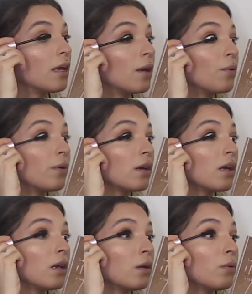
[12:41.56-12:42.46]
And we're
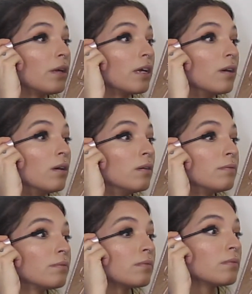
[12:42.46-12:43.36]
gonna wiggle.
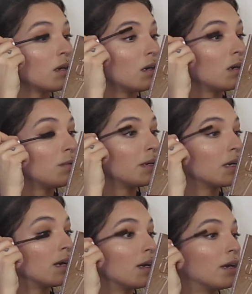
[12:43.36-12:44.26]
Oh my
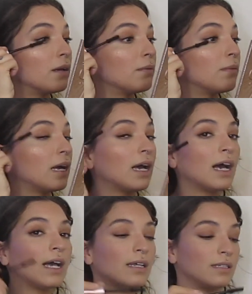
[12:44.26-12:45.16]
god, my
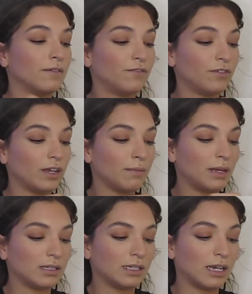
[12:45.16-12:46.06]
eye is a freaking
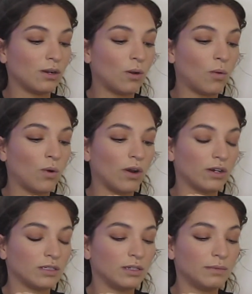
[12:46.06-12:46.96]
mascara whore.
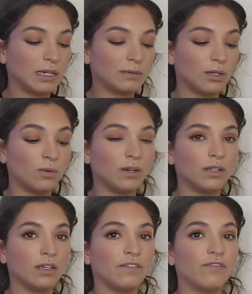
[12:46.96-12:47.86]
Sometimes I'll wear
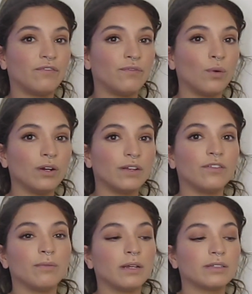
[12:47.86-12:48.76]
like 4
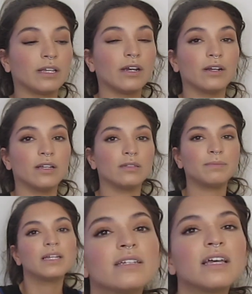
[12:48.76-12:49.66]
different mascaras
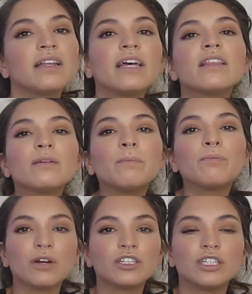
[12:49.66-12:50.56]
because I like the
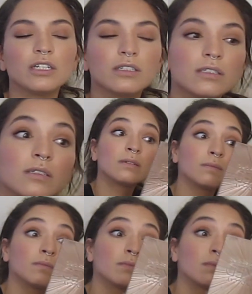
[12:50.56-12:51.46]
brushes.
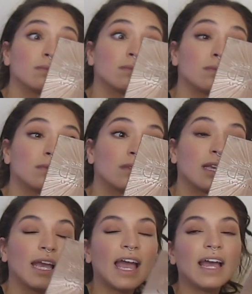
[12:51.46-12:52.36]

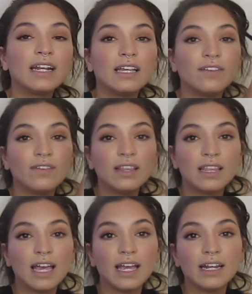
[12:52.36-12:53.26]
And even
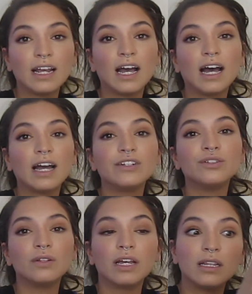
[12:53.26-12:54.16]
then, I
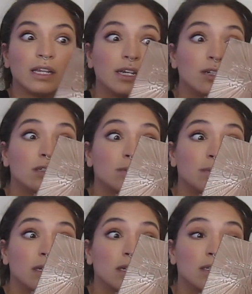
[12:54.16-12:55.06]
do lead layers
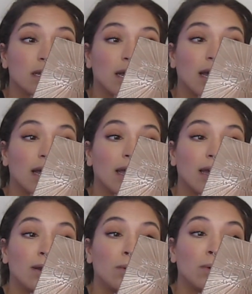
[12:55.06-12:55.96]
because I
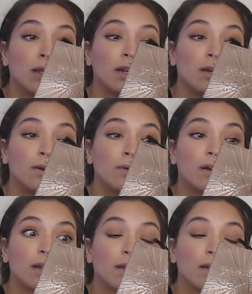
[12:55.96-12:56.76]
don't want no